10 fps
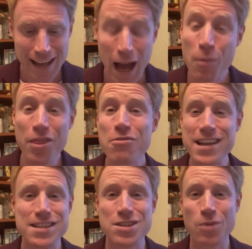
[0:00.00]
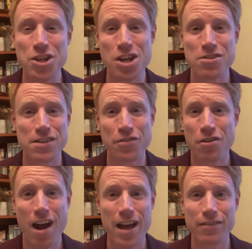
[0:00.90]
And one of the reasons why Joseph
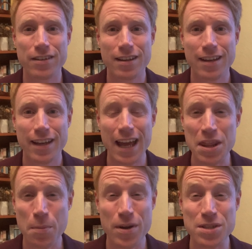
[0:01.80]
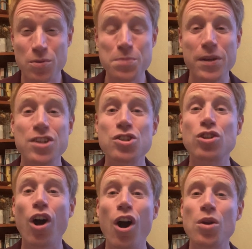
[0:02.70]
thrived in the prison was because
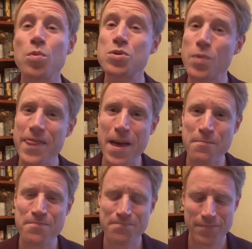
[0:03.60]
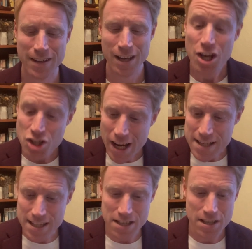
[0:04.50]
God was with him.
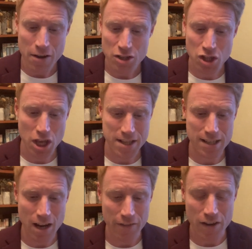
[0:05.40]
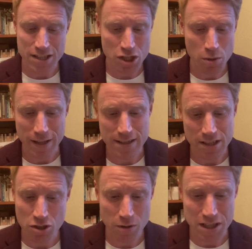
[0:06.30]
Genesis 39, verses 20
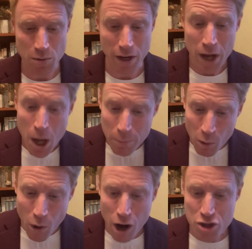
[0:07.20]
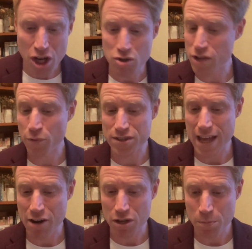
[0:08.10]
to 21. But while Joseph was
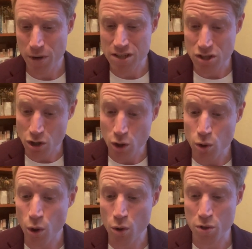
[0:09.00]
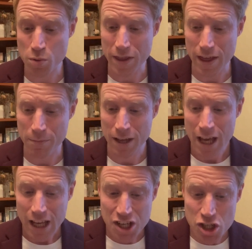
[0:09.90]
there in the prison, the Lord was with him.
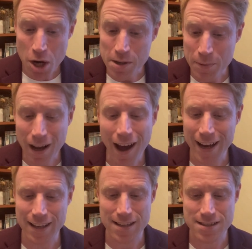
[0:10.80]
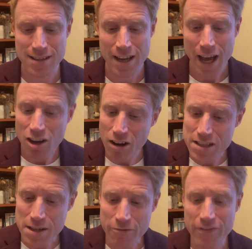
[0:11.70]
He showed him kindness and
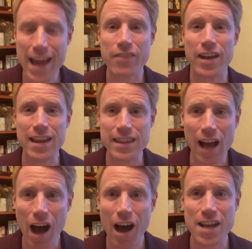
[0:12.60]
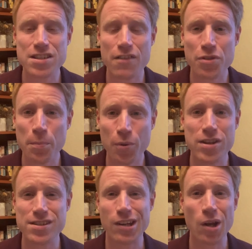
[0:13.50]
granted a favour in the eyes of the
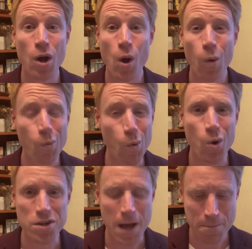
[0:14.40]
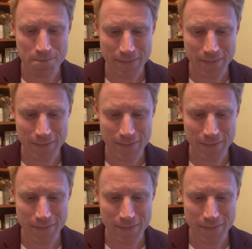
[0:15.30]
prison warder.